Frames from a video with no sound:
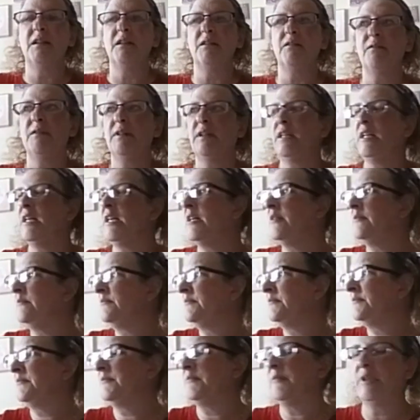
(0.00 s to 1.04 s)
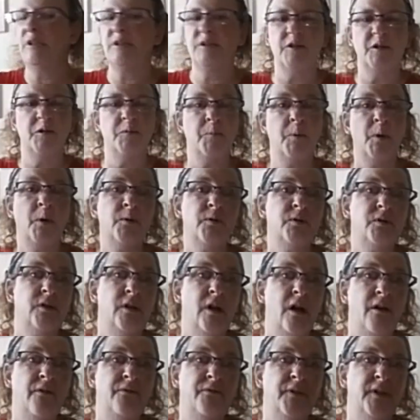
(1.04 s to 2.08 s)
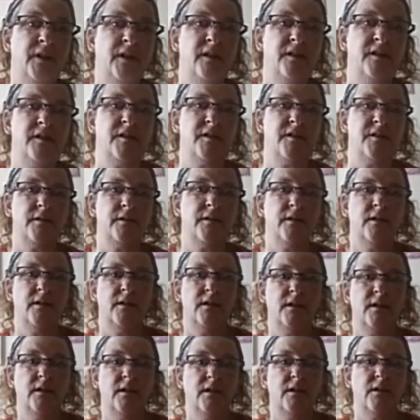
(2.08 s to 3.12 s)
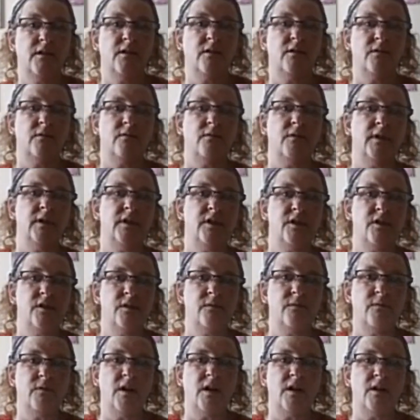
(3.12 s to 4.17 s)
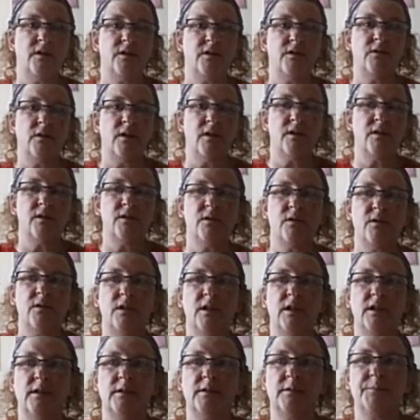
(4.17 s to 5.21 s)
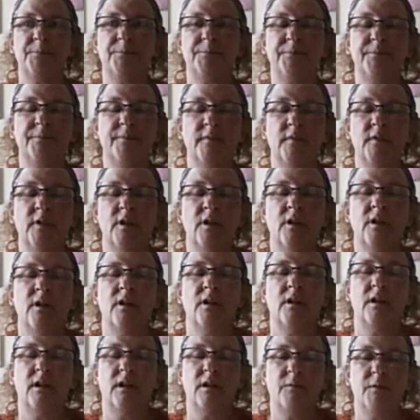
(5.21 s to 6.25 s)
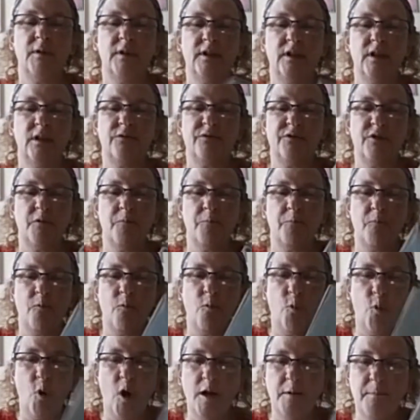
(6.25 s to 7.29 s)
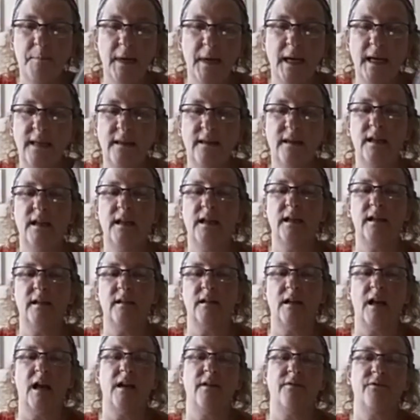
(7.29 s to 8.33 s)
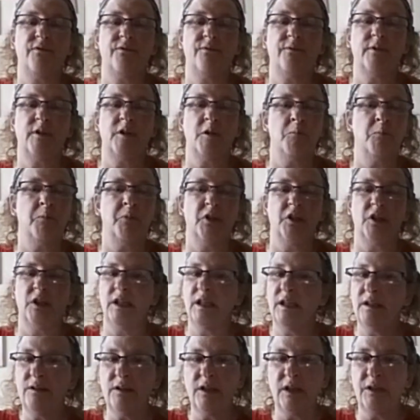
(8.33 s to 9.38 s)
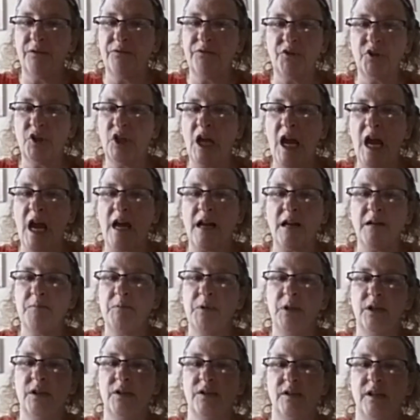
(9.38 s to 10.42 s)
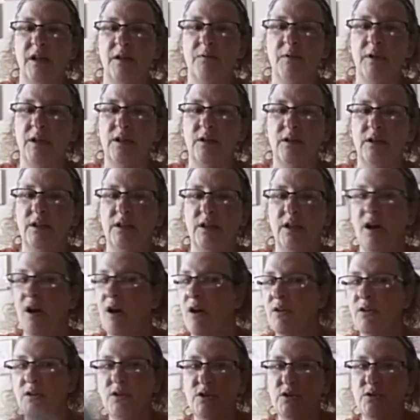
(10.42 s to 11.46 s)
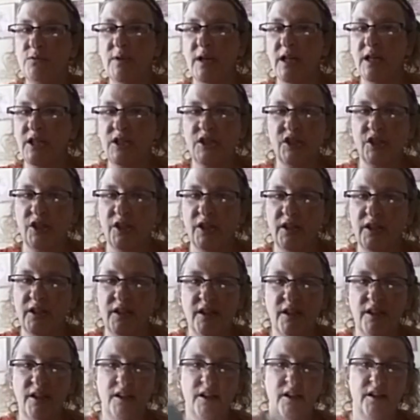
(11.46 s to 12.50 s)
I went up, went to the post office, went to uh, the drugstore. I went there for one main thing and I completely forgot it because I went the other direction.